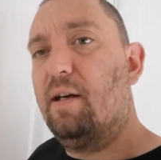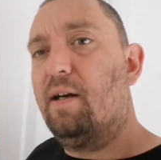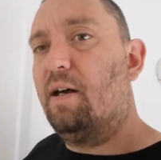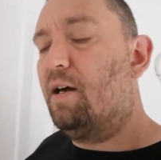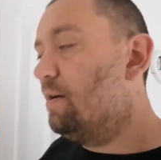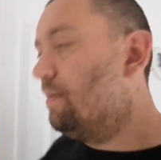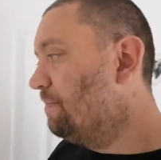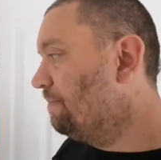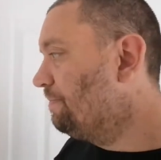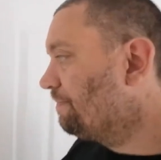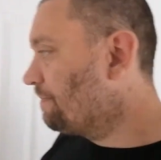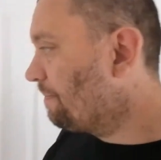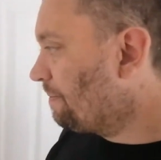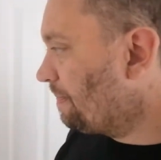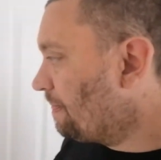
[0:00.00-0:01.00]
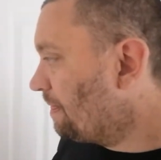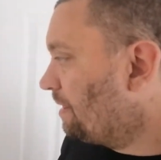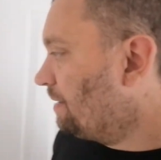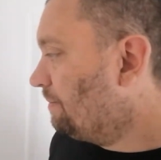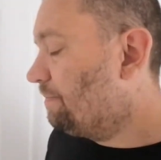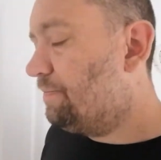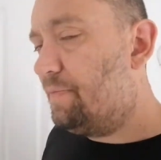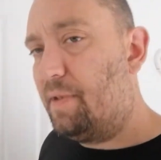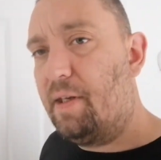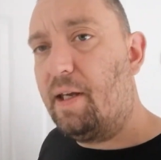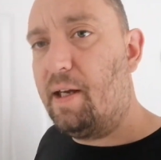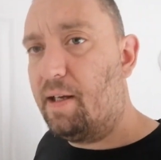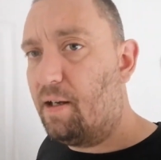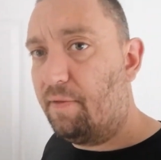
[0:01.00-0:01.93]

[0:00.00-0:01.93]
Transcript: Um, yeah,